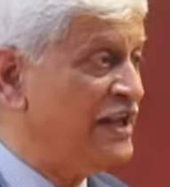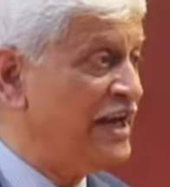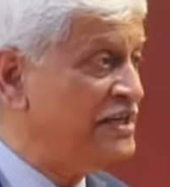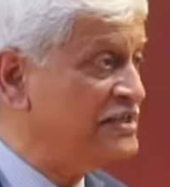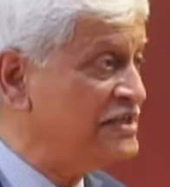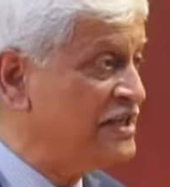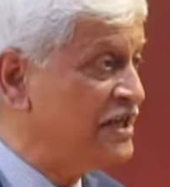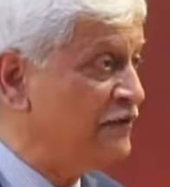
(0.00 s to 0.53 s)

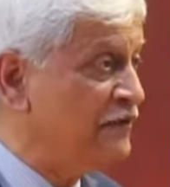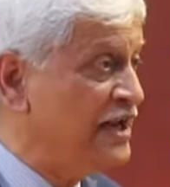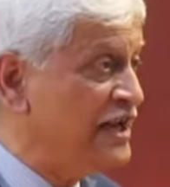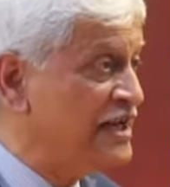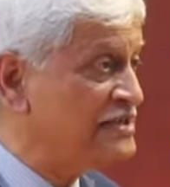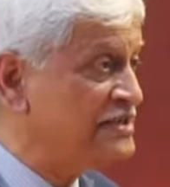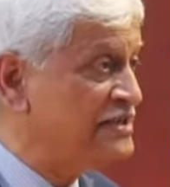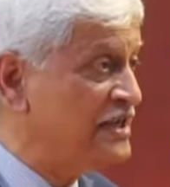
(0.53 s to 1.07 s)
If that is an
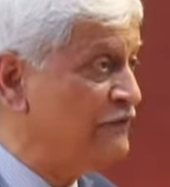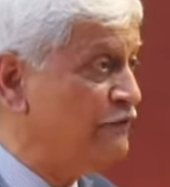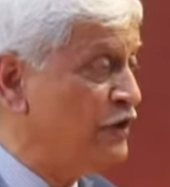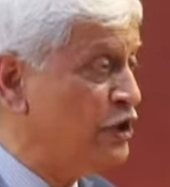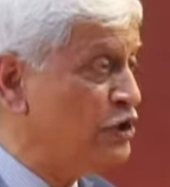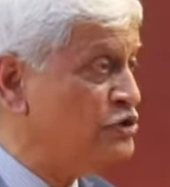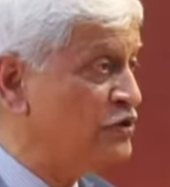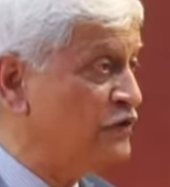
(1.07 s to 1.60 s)

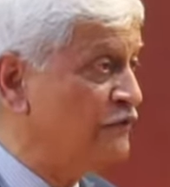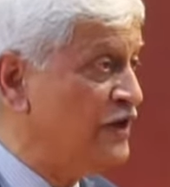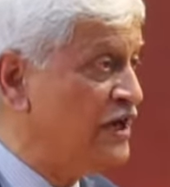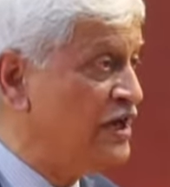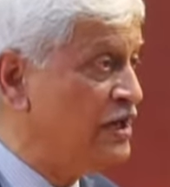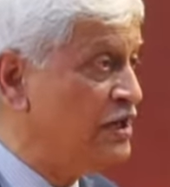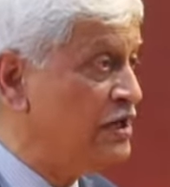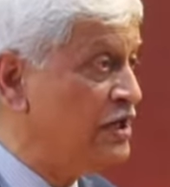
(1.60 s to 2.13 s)
everlasting
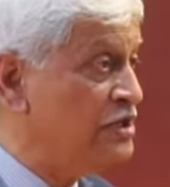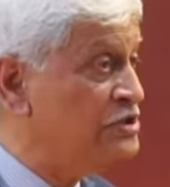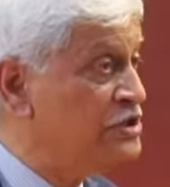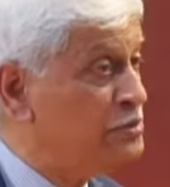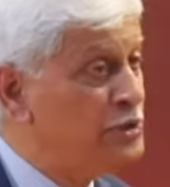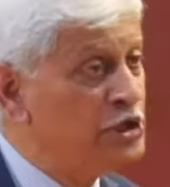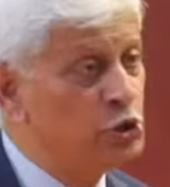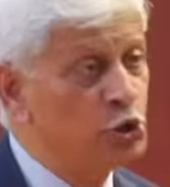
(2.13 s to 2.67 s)
philosophy,
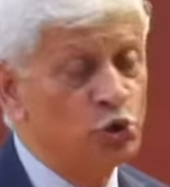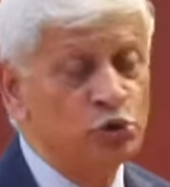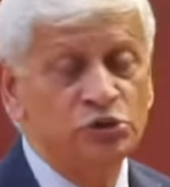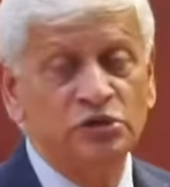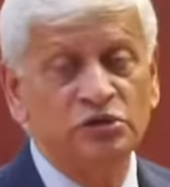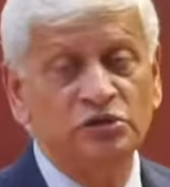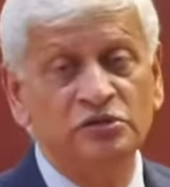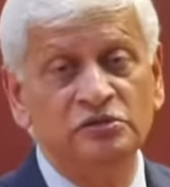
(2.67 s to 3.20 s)

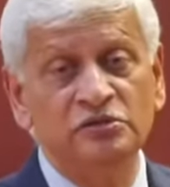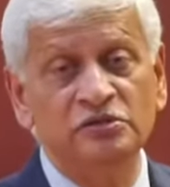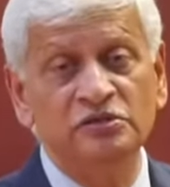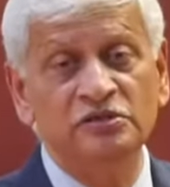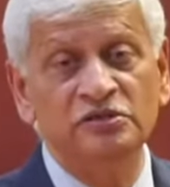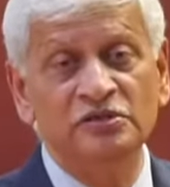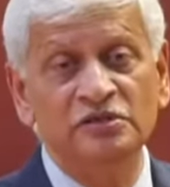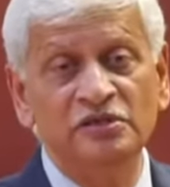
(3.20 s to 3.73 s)
ultimate truth,
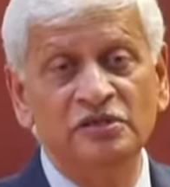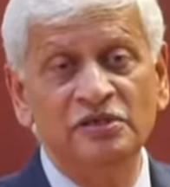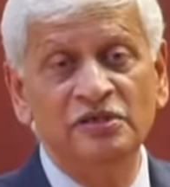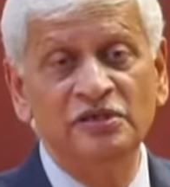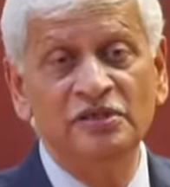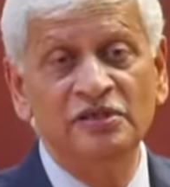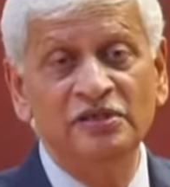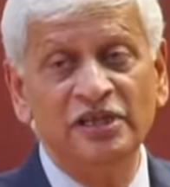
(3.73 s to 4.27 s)

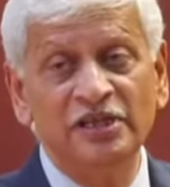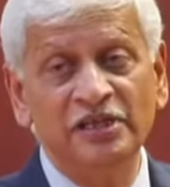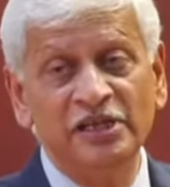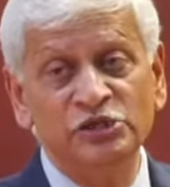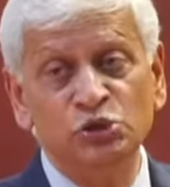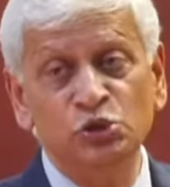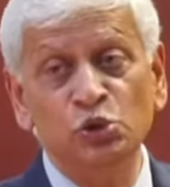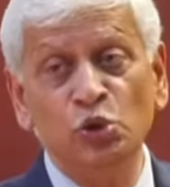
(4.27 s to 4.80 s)

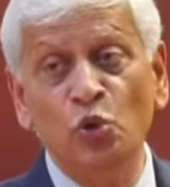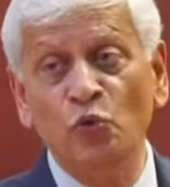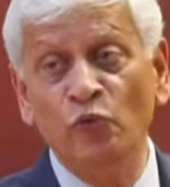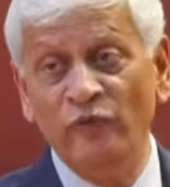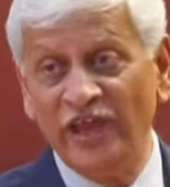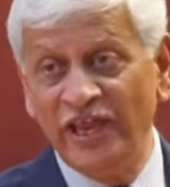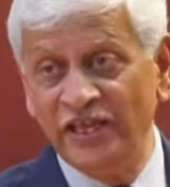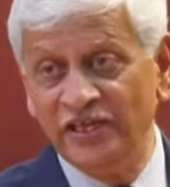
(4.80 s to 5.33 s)
then there's
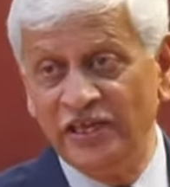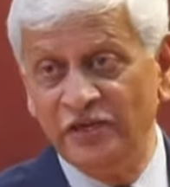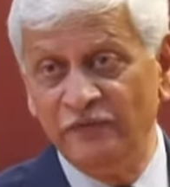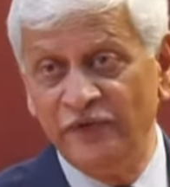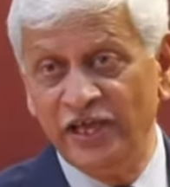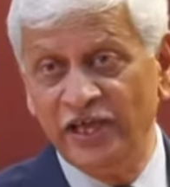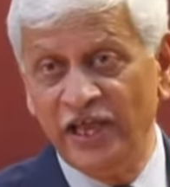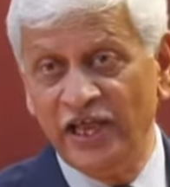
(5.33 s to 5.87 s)
no
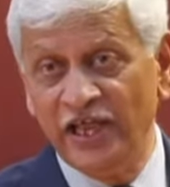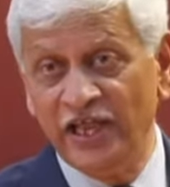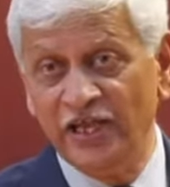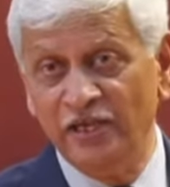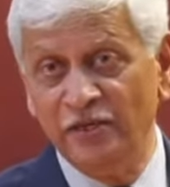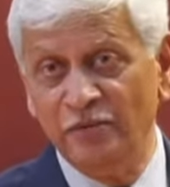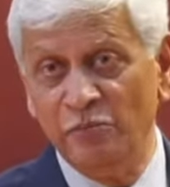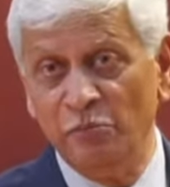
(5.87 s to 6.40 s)
way that we
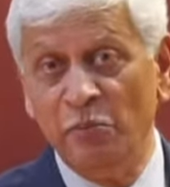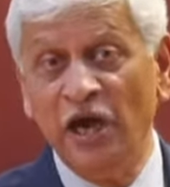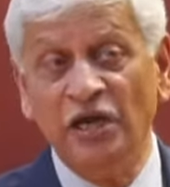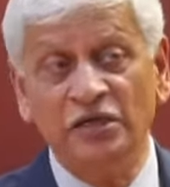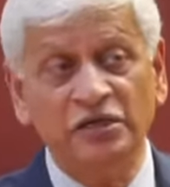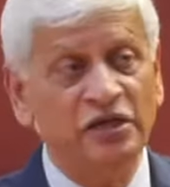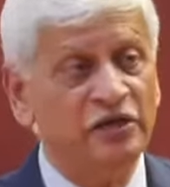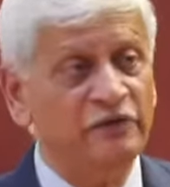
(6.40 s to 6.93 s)
can
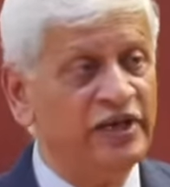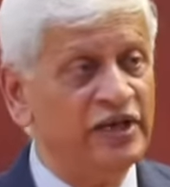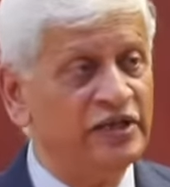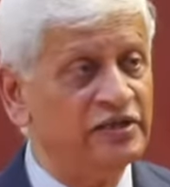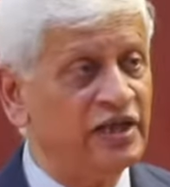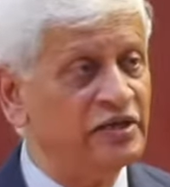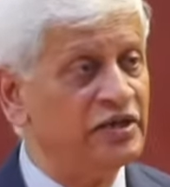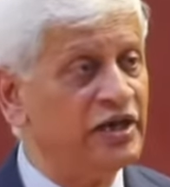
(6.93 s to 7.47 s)
barter
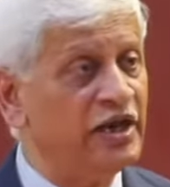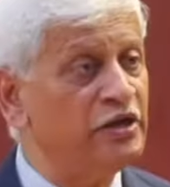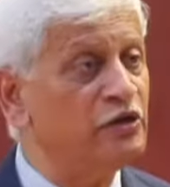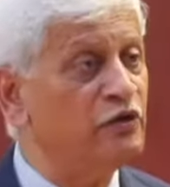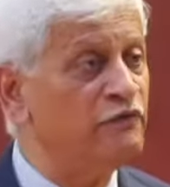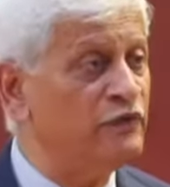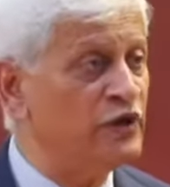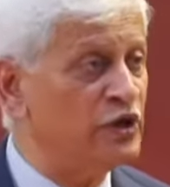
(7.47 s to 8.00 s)
away
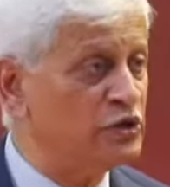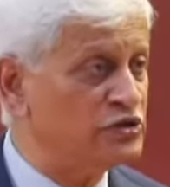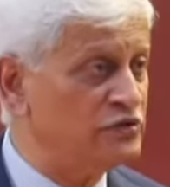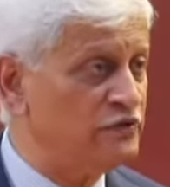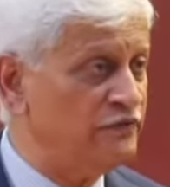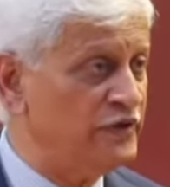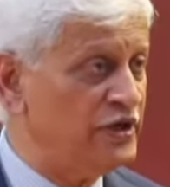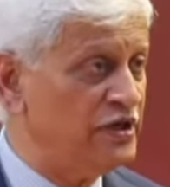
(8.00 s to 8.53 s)
that kind of
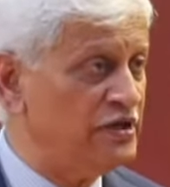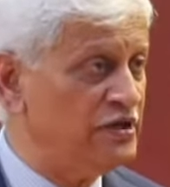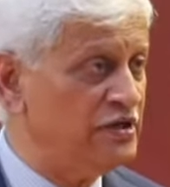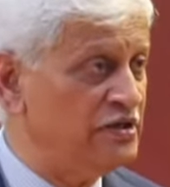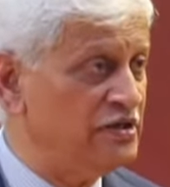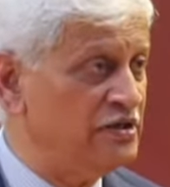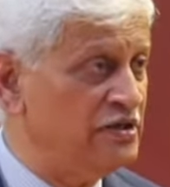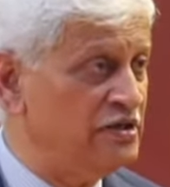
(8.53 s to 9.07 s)
philosophy.